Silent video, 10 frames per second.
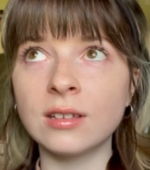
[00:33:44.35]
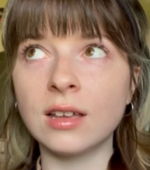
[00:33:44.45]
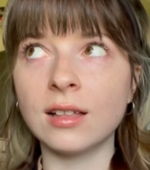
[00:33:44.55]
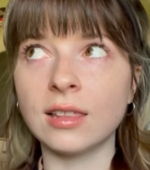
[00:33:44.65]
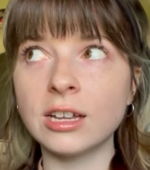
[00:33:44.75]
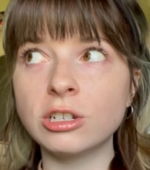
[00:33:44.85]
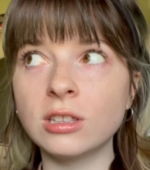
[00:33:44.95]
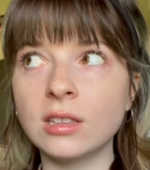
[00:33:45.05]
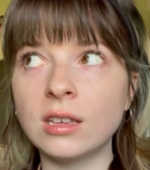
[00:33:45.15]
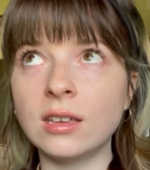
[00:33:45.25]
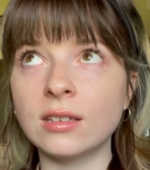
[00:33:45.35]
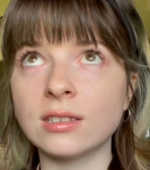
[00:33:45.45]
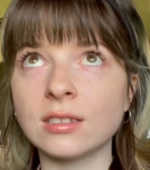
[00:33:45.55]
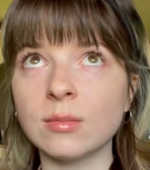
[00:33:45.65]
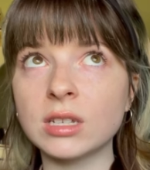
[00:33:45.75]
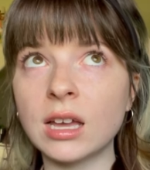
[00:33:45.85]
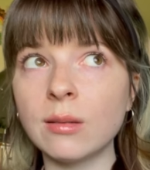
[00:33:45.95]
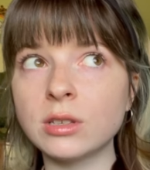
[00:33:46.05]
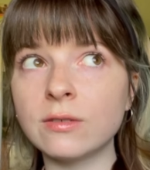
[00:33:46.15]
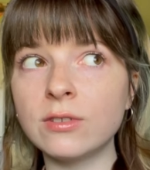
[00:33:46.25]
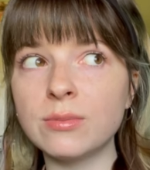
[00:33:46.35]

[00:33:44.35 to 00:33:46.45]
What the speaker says: allegedly, sometimes if you